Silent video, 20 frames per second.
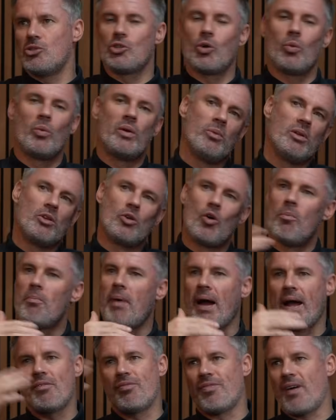So we'd come
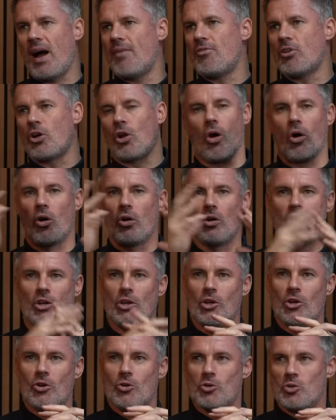back at 5 o'clock.
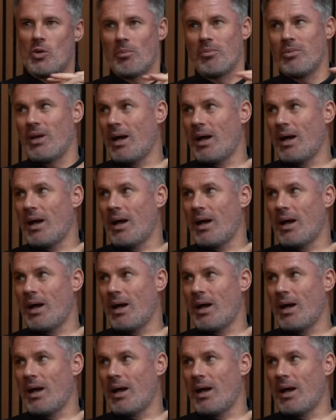So